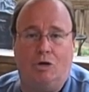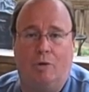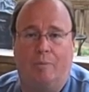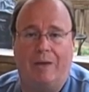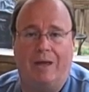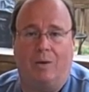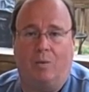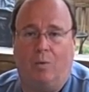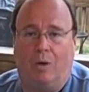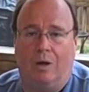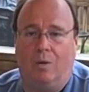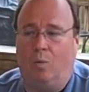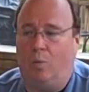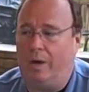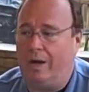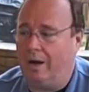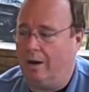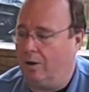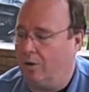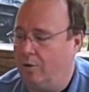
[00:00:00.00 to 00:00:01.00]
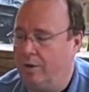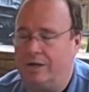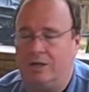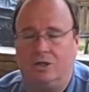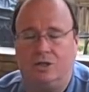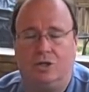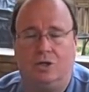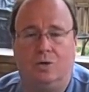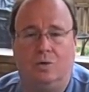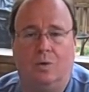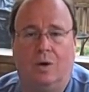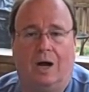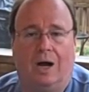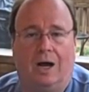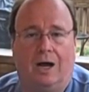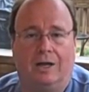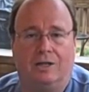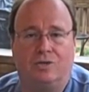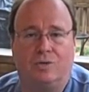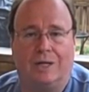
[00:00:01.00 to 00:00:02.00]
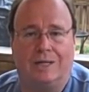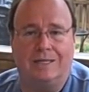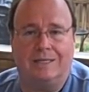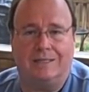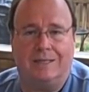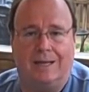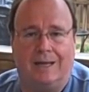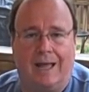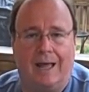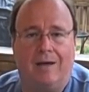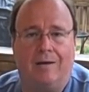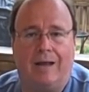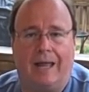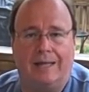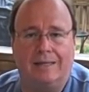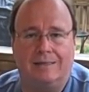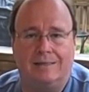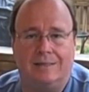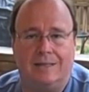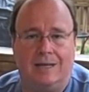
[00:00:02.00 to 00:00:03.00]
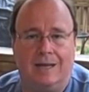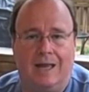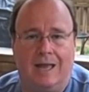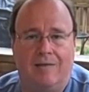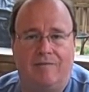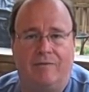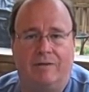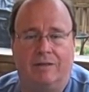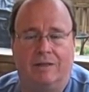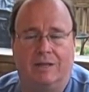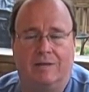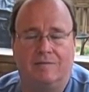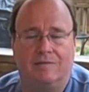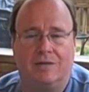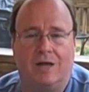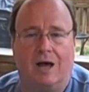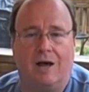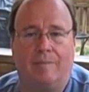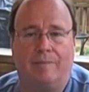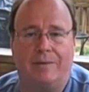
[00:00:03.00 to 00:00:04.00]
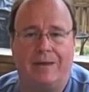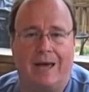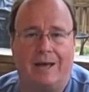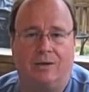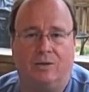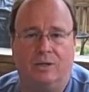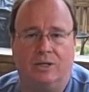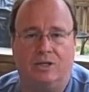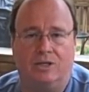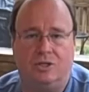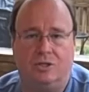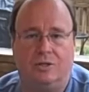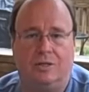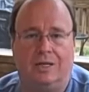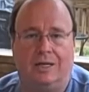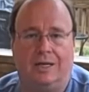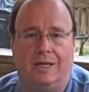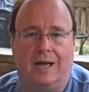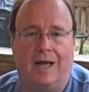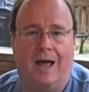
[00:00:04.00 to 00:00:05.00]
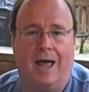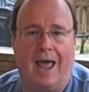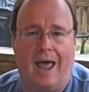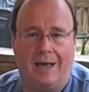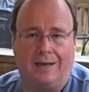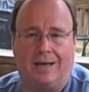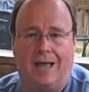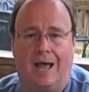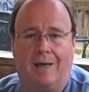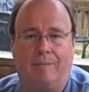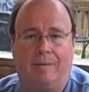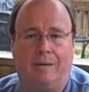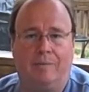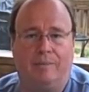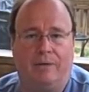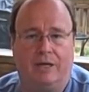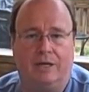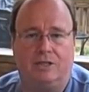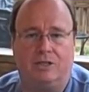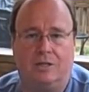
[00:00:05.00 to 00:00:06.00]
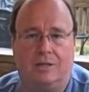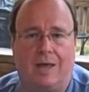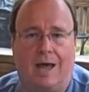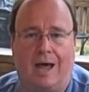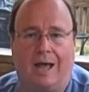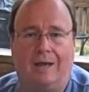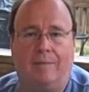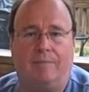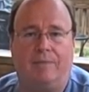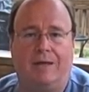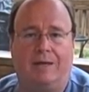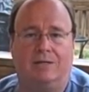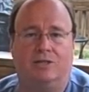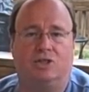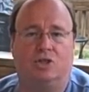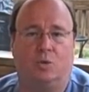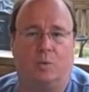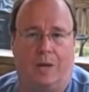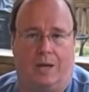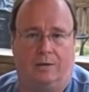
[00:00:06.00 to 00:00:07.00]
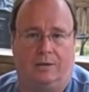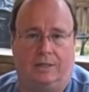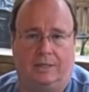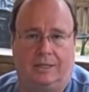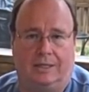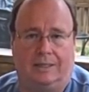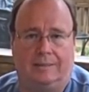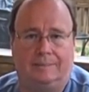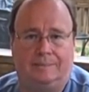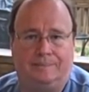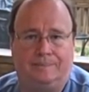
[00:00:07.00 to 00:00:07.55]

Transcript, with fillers: no matter what, we are going to uh, try the stick out and see if it lives up not only to the uh, ad copy, but to the hype that has surrounded it.